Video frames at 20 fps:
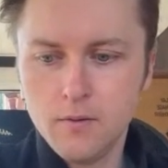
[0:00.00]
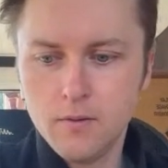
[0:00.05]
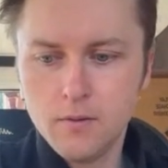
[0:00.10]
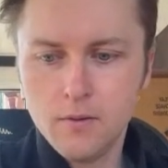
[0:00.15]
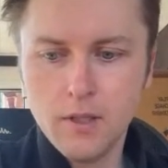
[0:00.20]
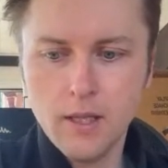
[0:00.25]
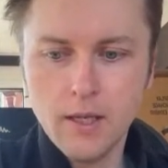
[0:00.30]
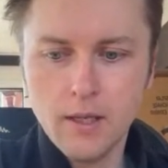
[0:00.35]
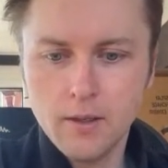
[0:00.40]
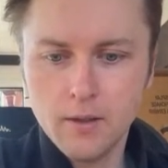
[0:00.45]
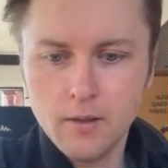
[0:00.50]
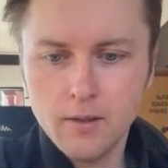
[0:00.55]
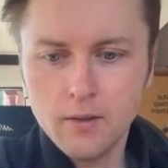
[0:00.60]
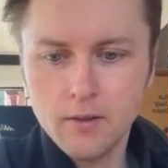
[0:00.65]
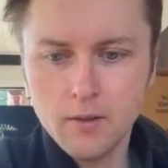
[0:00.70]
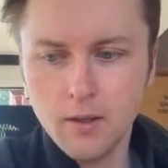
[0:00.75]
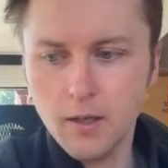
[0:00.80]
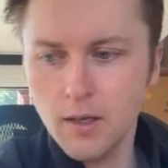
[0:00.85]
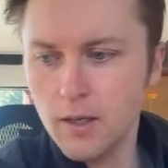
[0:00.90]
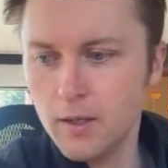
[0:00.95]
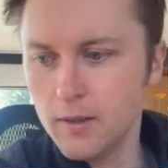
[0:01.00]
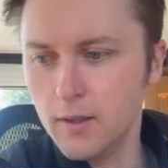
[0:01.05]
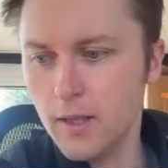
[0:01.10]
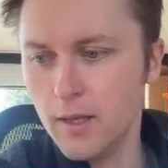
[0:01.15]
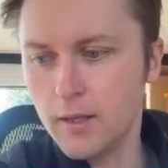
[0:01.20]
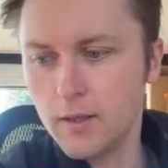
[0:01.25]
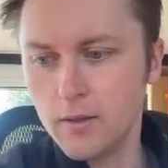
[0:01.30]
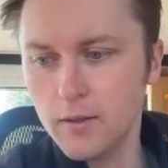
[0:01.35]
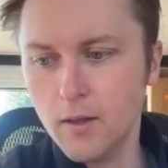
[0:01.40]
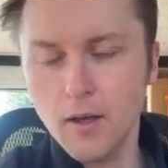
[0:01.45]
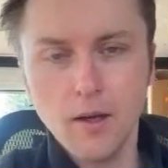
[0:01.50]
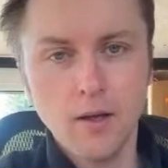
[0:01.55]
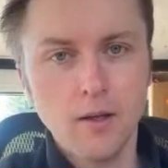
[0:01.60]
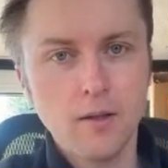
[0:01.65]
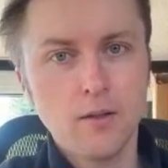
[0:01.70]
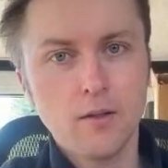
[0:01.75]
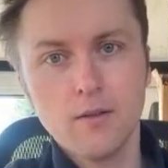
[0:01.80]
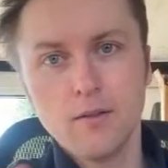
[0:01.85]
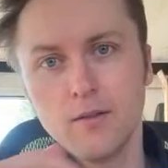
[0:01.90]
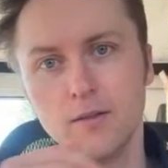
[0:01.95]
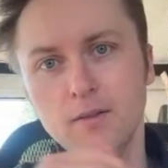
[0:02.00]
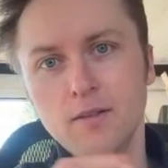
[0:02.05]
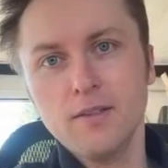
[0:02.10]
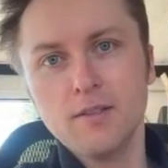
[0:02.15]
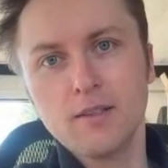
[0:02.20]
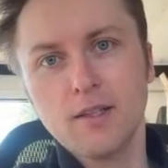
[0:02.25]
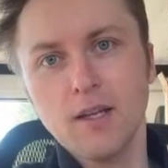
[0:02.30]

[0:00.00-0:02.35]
that I would like a lot. It's